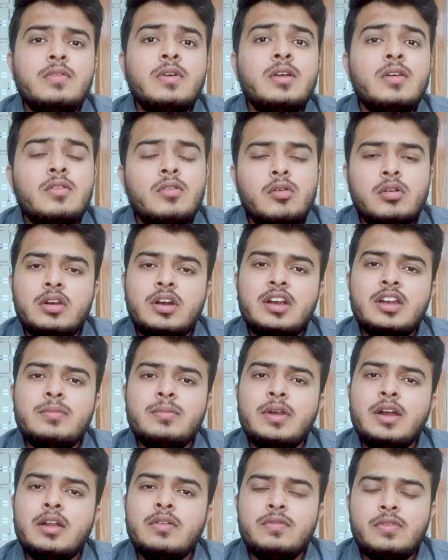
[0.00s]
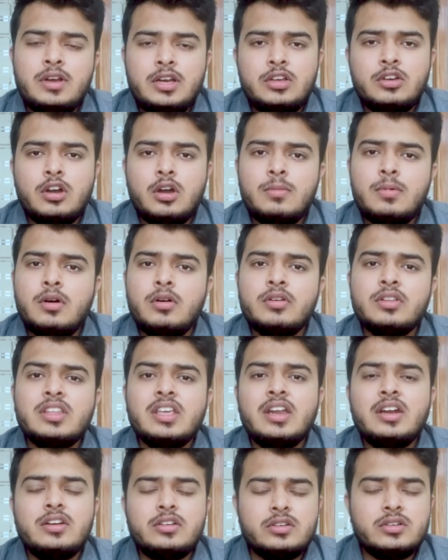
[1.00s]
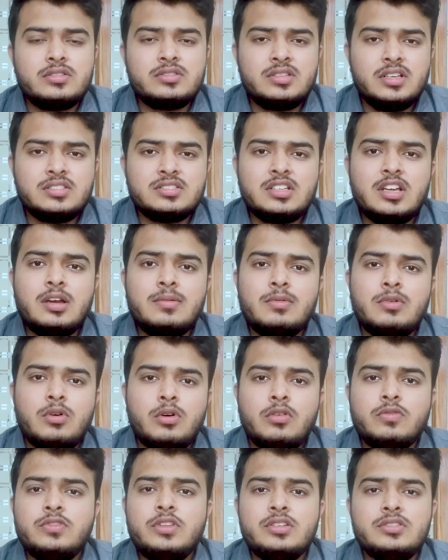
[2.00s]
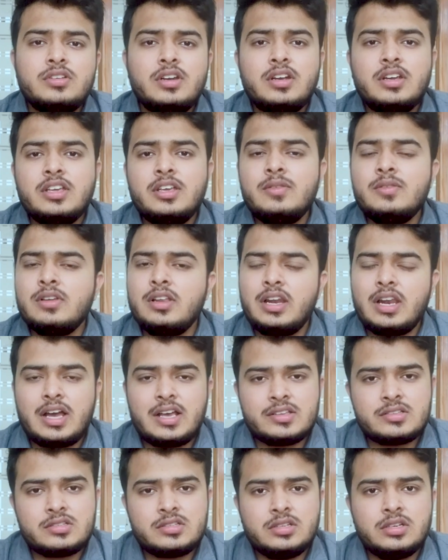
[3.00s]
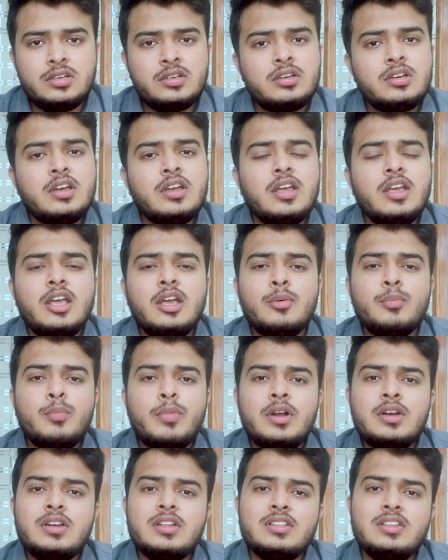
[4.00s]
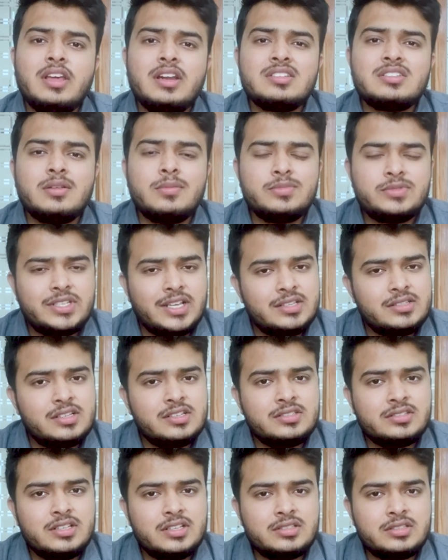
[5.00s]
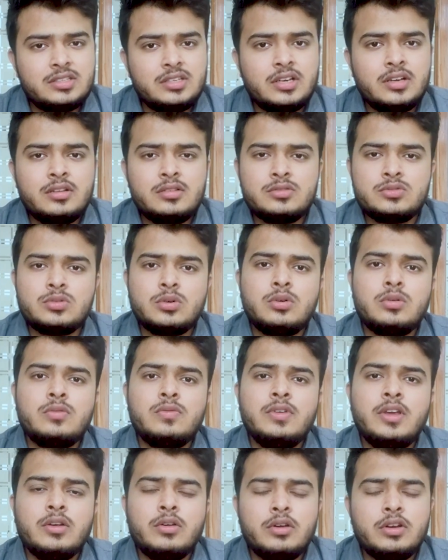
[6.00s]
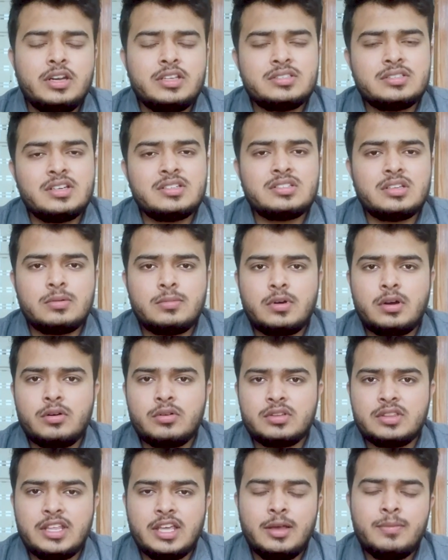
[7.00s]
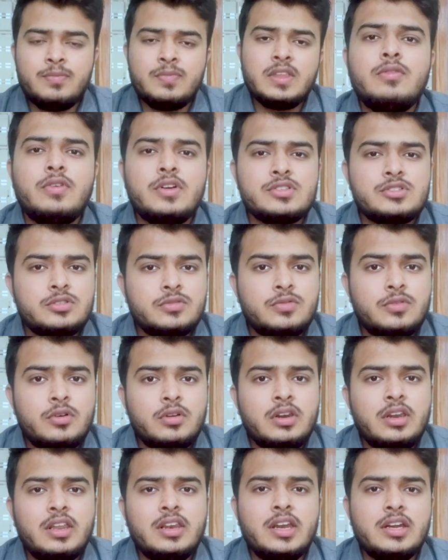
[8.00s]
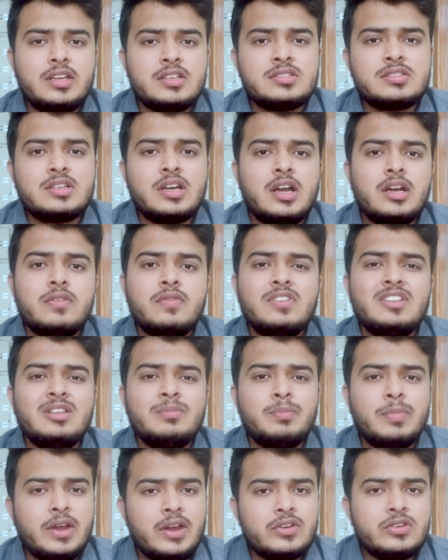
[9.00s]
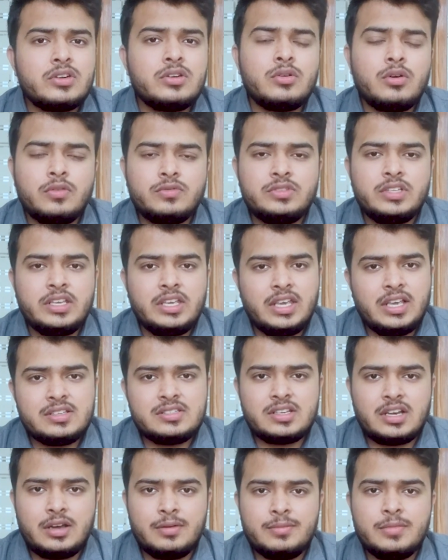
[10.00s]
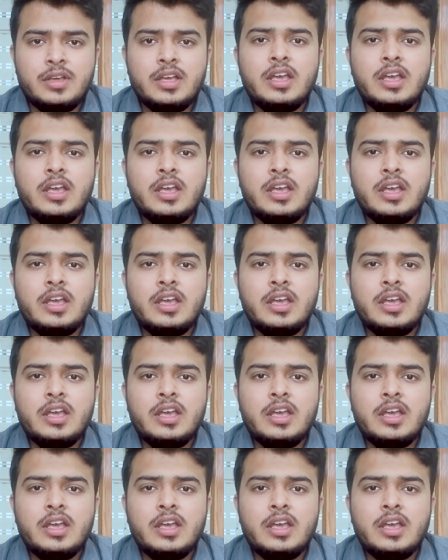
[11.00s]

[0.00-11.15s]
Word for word: We have already made a video about the entrance exam of this Shetty last year but there are some changes this year so we are going to discuss about them. First of all, let us start with the pattern of the exam.